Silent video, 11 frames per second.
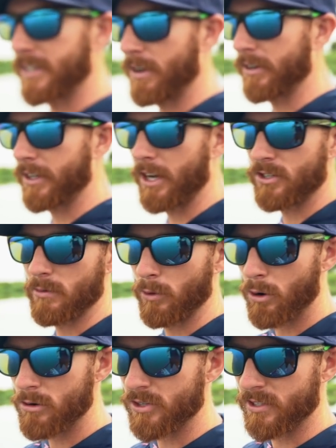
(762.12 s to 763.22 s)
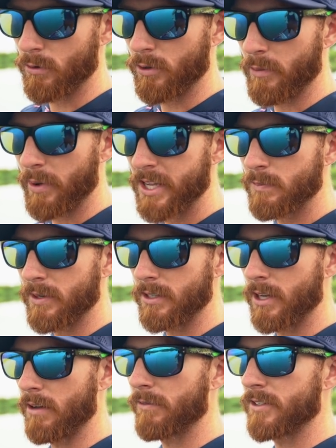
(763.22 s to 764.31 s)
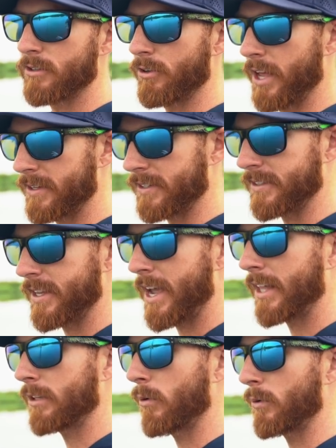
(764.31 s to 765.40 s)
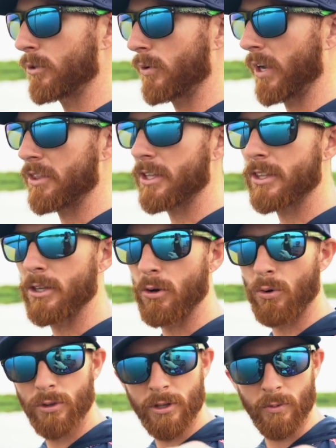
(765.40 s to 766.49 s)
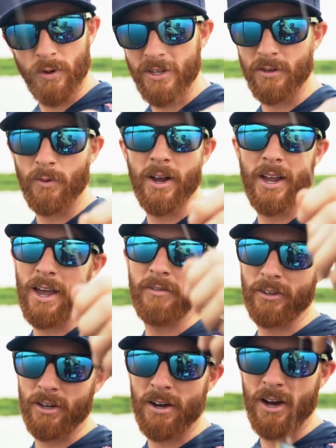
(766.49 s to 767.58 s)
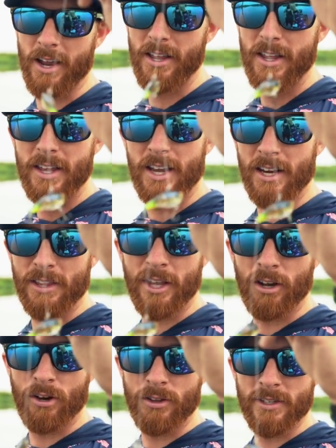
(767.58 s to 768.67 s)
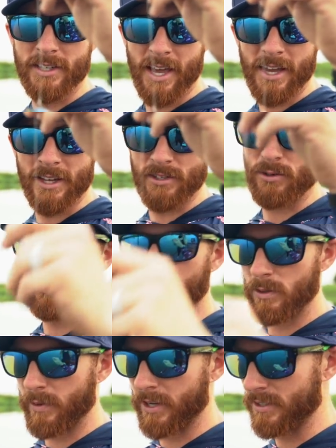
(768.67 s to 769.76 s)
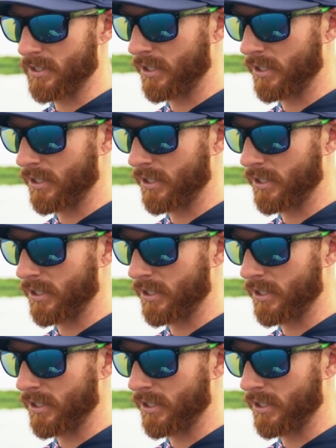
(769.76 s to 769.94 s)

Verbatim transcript: down to catch some largies, though, when the bite's been tough. And so that's exactly what we're doing. I think the only reason why I haven't caught anything on this yet is only because the